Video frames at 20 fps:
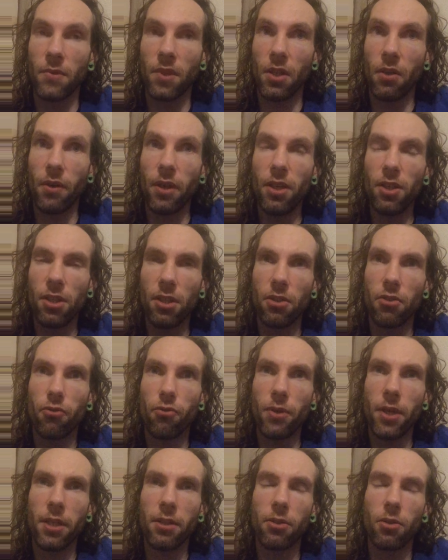there is a
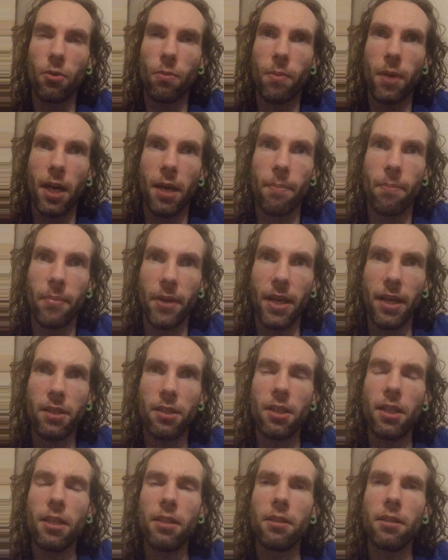trick to
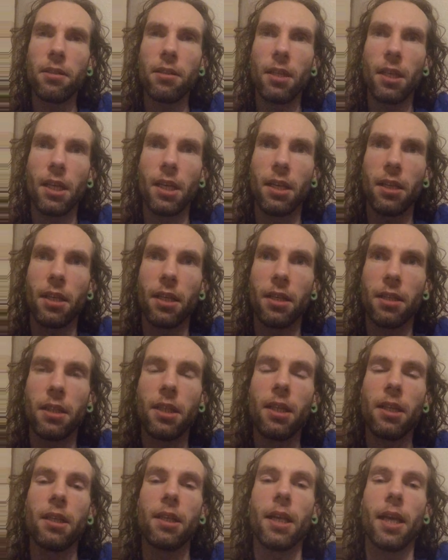bypass it, and I
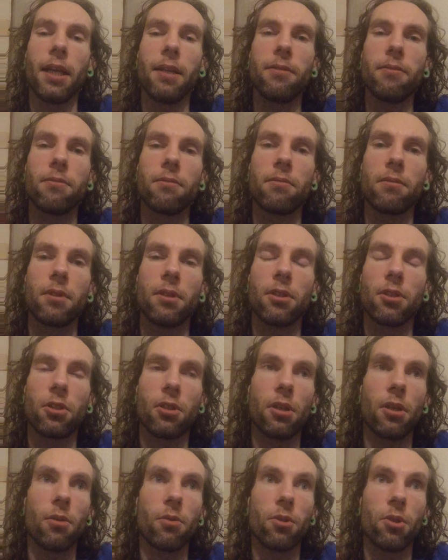did that. This
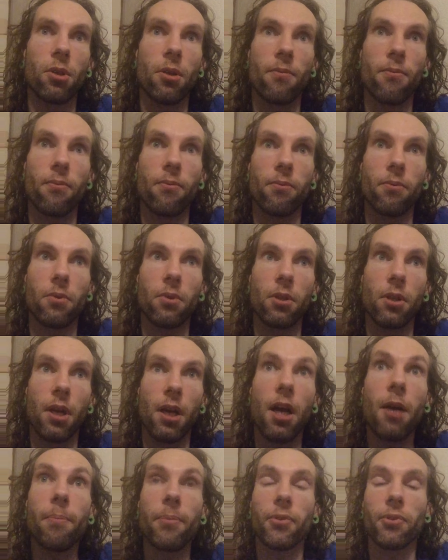closing of
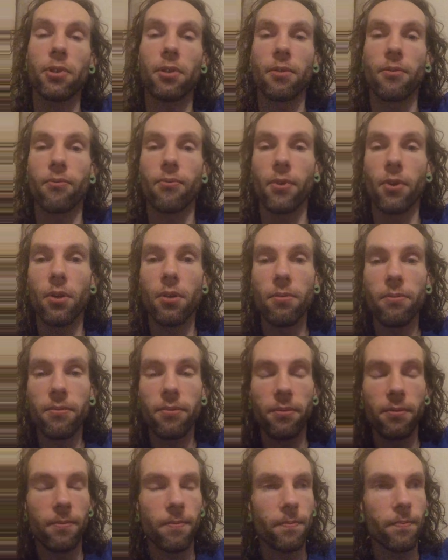the upper
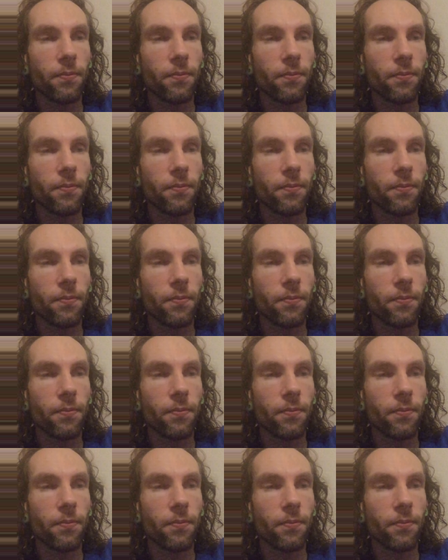valve,